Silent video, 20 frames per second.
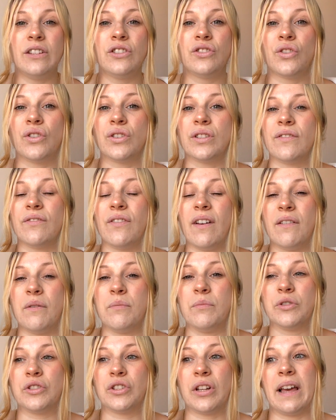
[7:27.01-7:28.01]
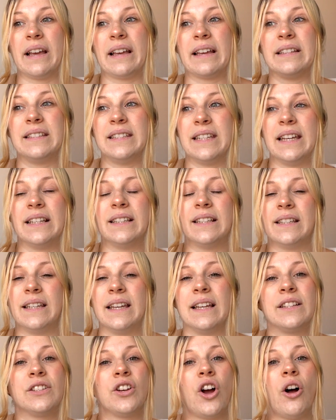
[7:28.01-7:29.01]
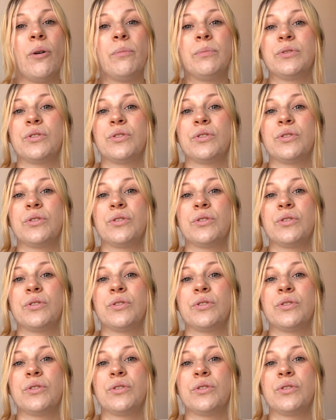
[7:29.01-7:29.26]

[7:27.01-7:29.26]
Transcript: so it's very much like a day-to-day top,